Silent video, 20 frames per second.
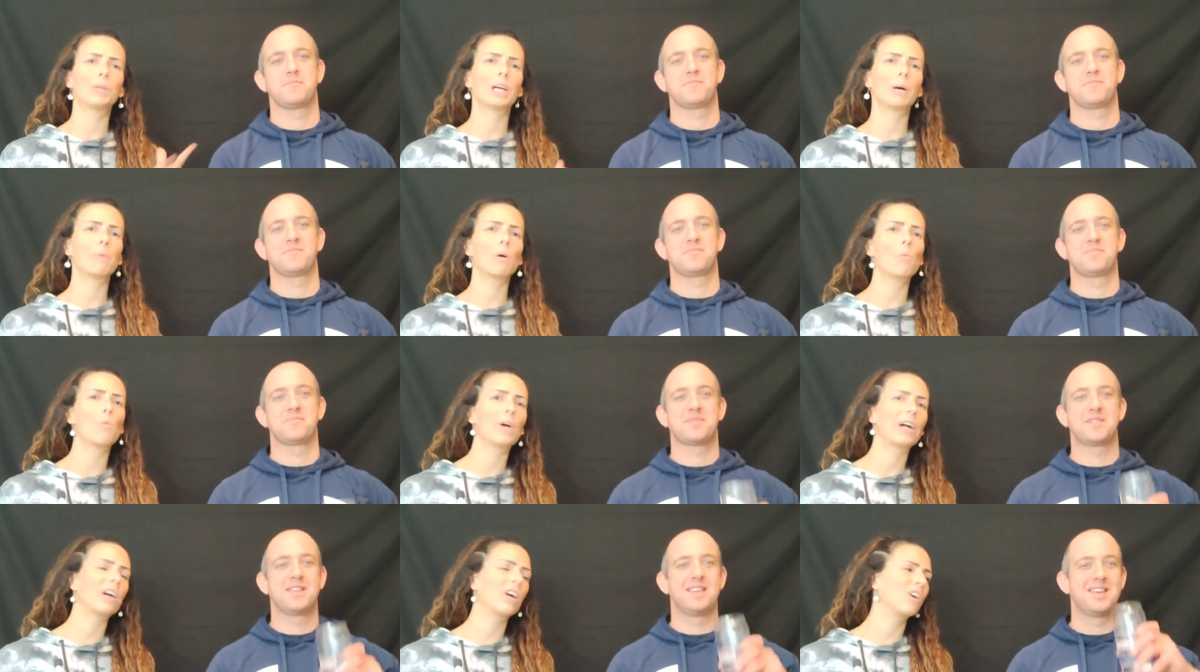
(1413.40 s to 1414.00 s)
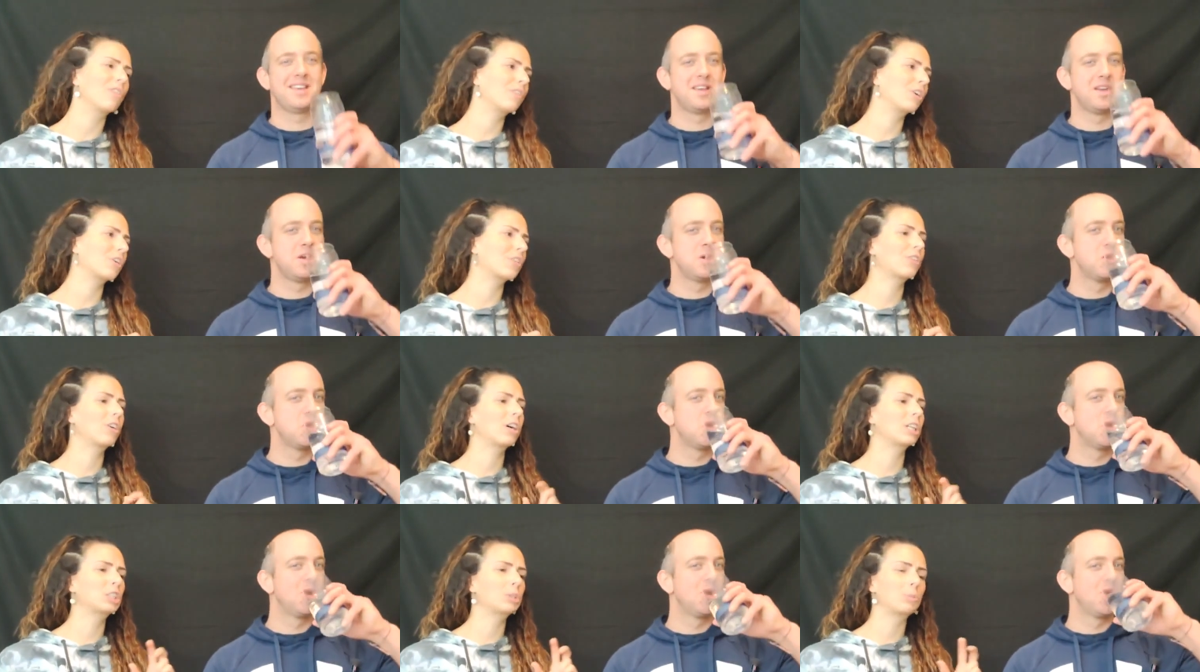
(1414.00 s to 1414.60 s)
Speaker 1: become aware of your
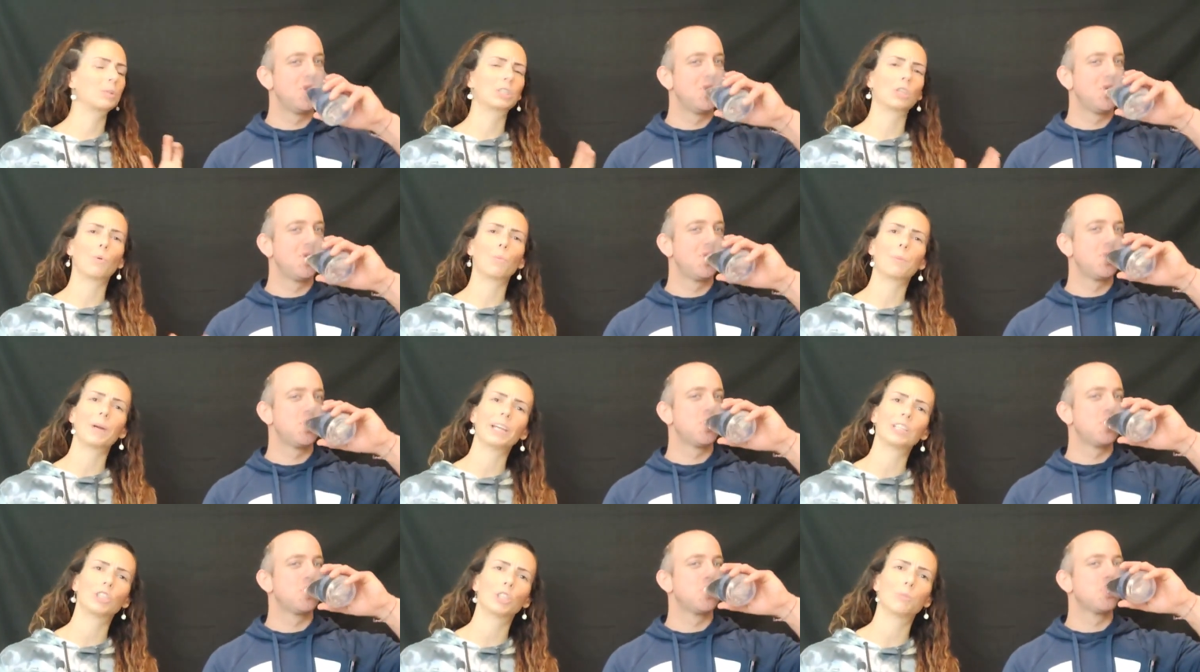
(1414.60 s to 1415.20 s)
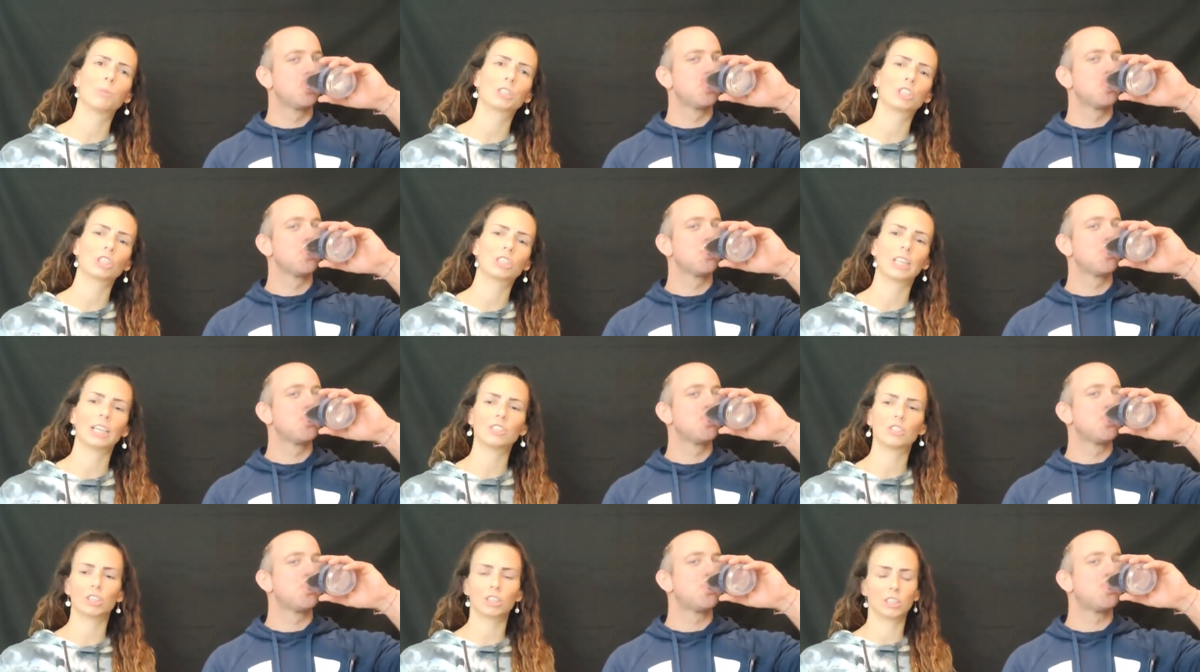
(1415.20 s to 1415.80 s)
thoughts, but don't pay too much
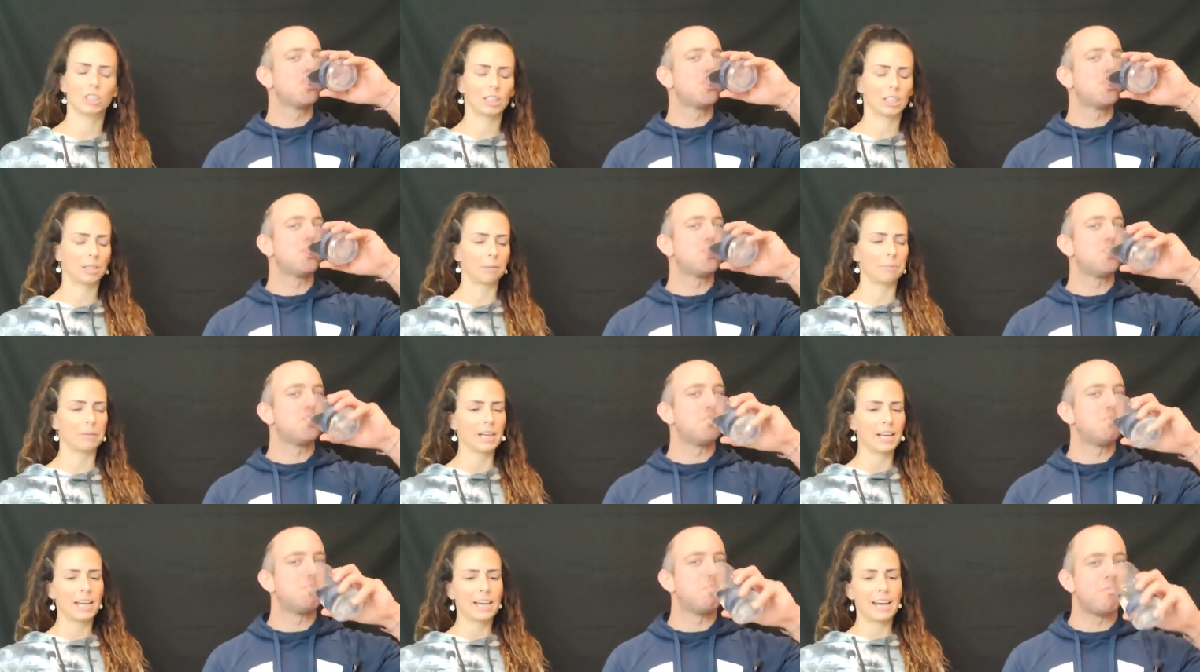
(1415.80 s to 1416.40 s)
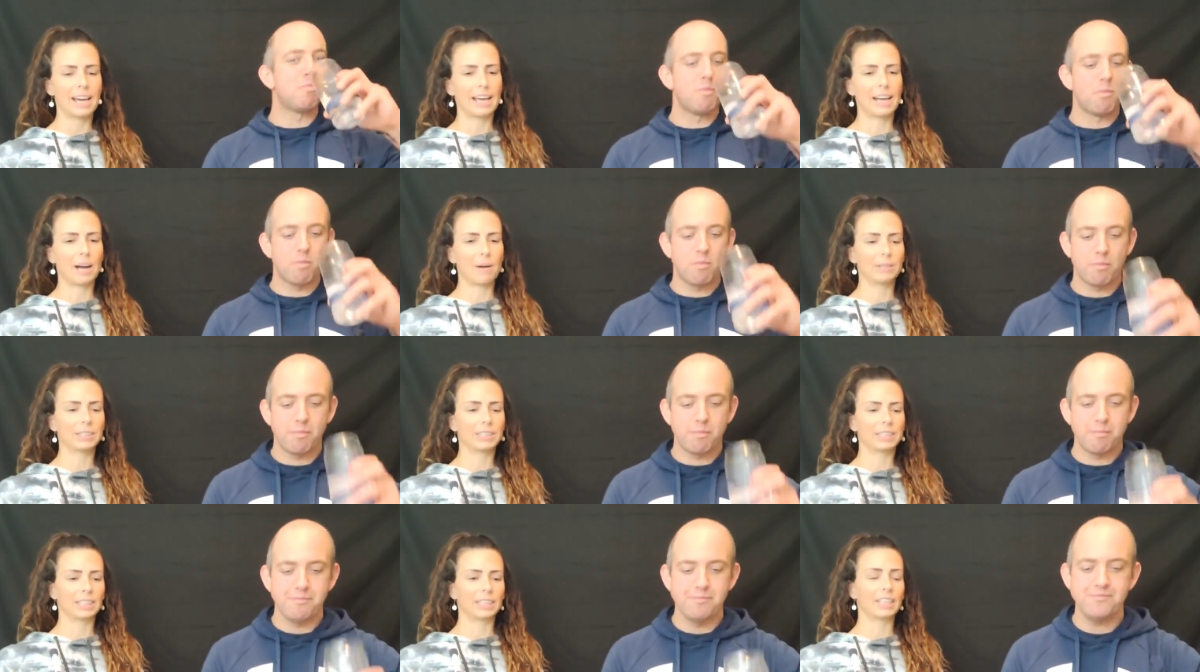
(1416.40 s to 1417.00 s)
attention to them. And
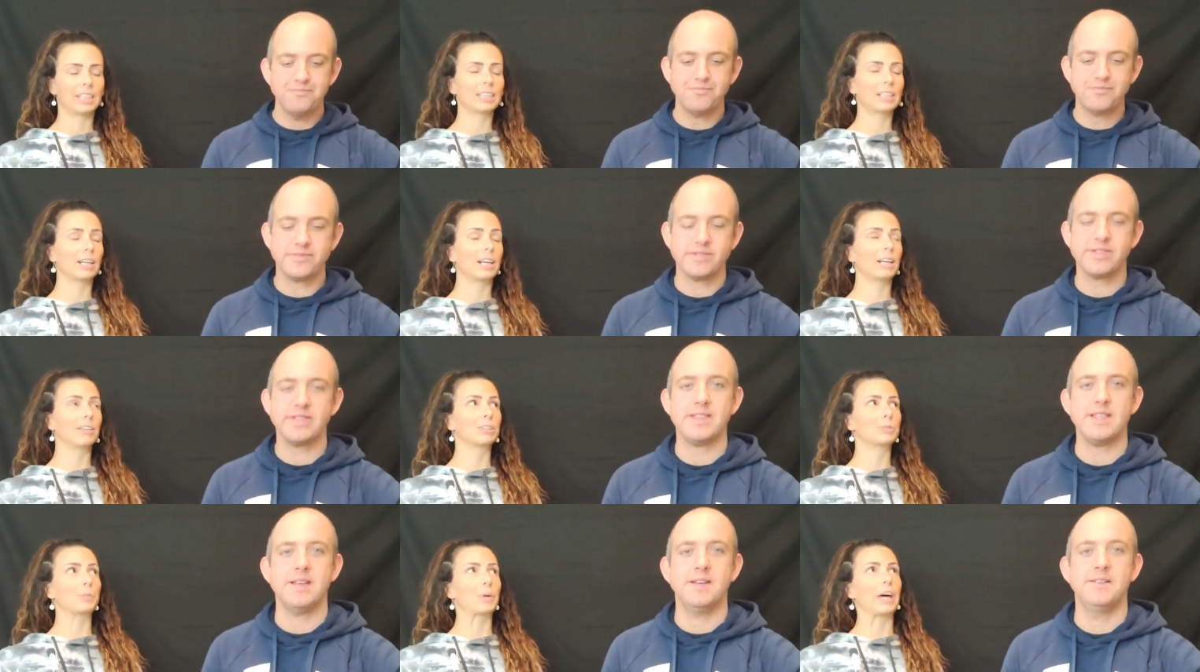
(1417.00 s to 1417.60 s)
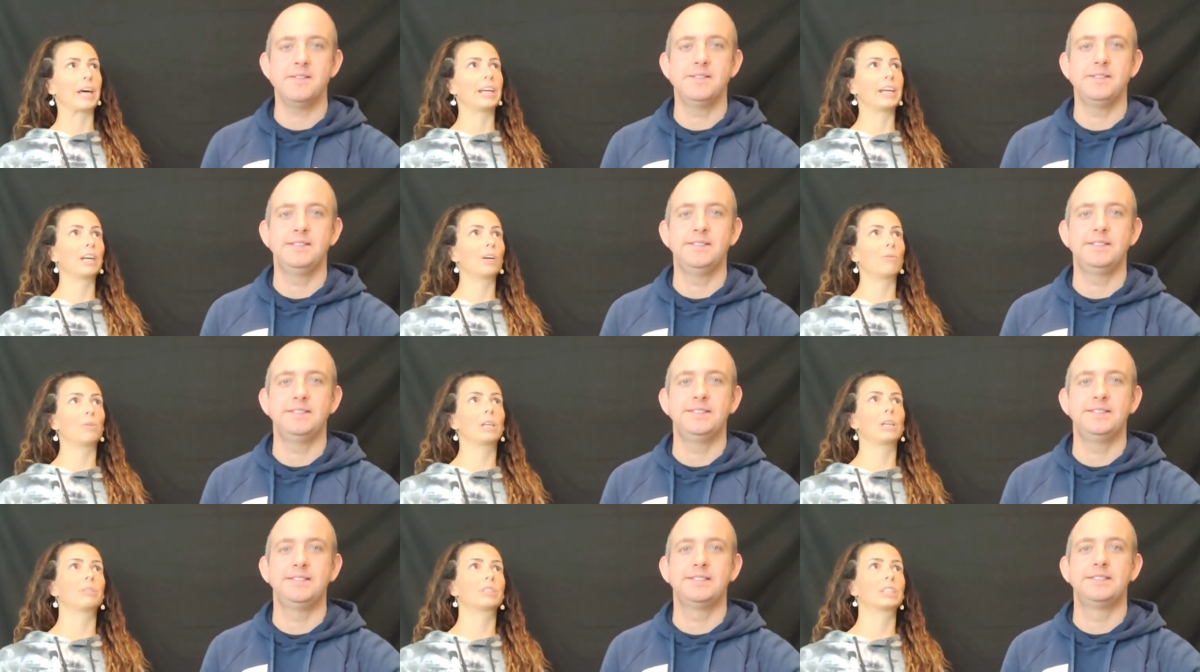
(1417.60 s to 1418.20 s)
I was sitting there and I was planning
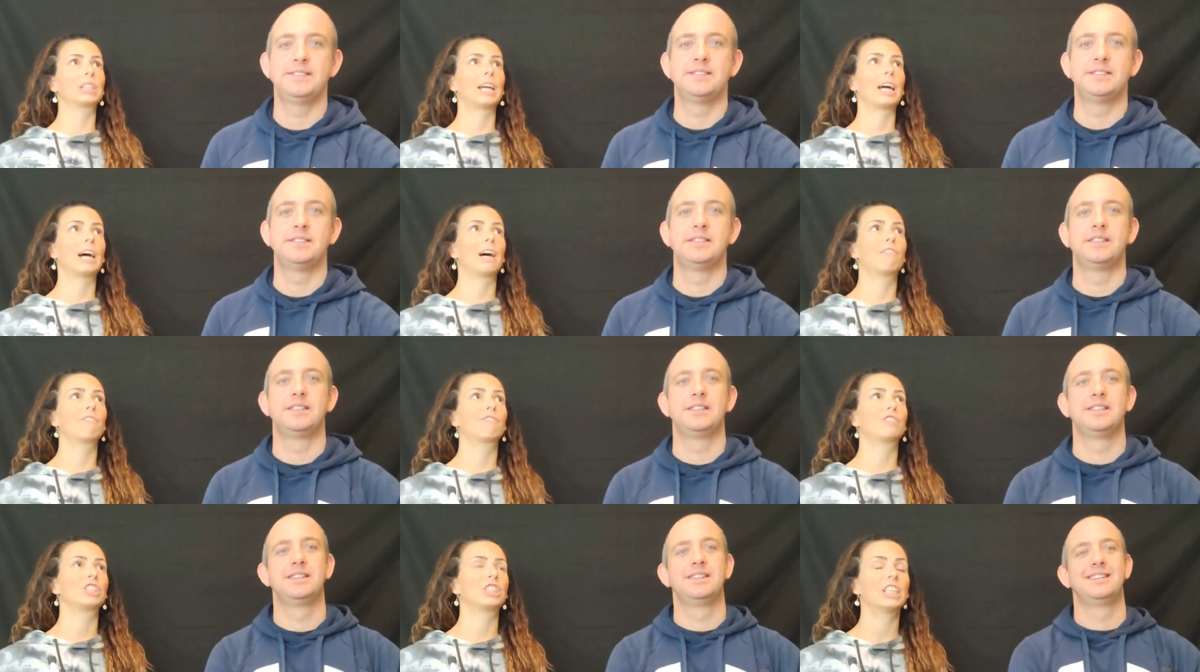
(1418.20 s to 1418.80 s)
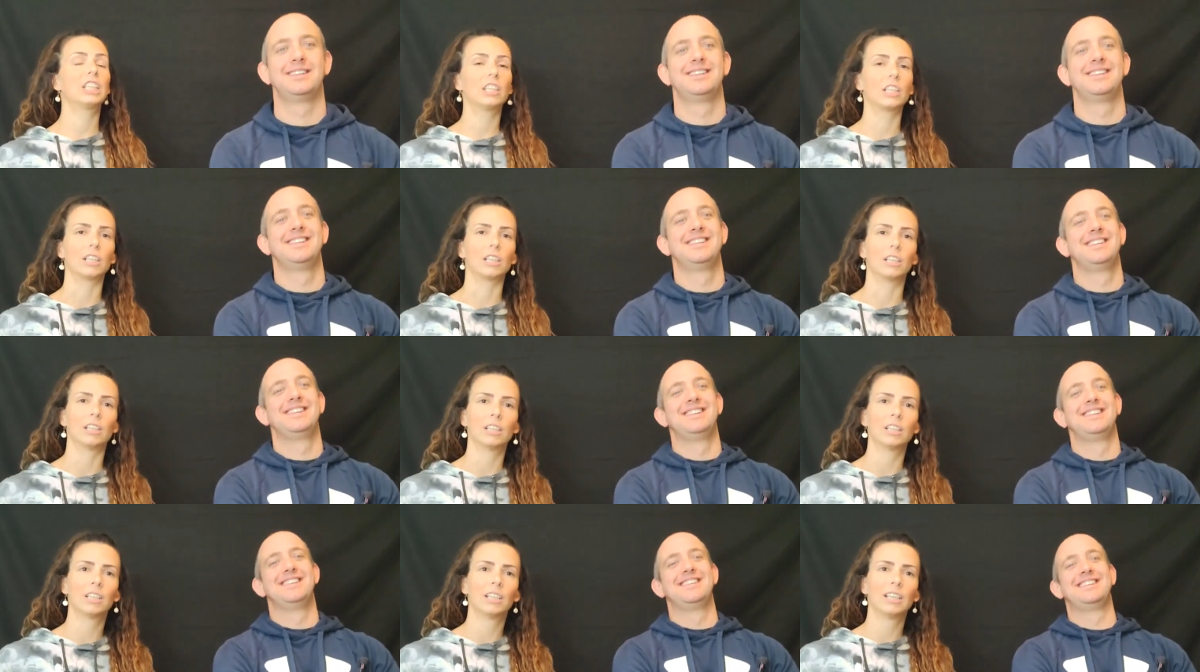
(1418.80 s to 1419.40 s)
out what I was going to have for dinner.